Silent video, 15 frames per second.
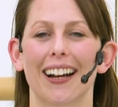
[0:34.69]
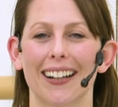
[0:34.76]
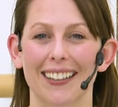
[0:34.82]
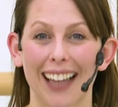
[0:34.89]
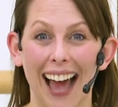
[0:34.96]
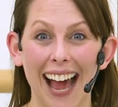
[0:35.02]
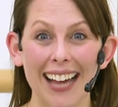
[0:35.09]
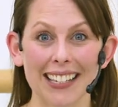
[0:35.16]

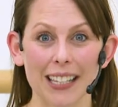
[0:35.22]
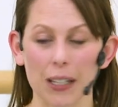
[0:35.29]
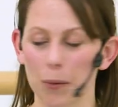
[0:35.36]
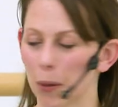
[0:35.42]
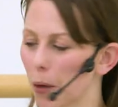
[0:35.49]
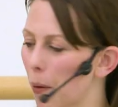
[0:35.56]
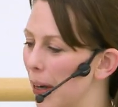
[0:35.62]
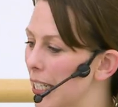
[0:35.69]
class is
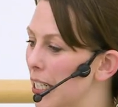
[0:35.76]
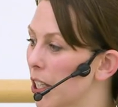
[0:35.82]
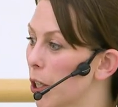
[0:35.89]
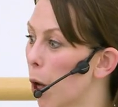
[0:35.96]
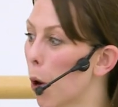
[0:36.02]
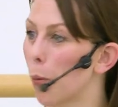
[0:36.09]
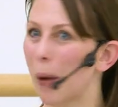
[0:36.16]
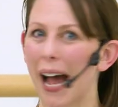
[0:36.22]
we're going to
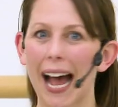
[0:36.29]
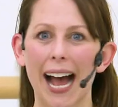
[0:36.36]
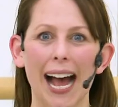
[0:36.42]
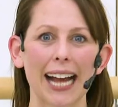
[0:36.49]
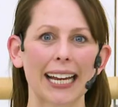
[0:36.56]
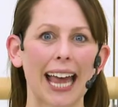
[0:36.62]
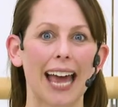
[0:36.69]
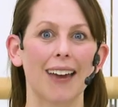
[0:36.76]
go
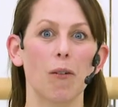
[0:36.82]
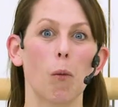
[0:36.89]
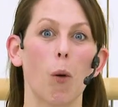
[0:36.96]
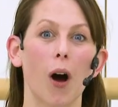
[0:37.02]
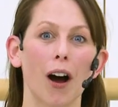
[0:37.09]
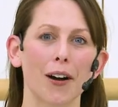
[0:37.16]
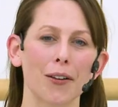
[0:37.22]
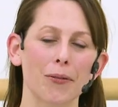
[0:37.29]
back and
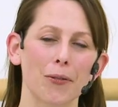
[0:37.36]
walk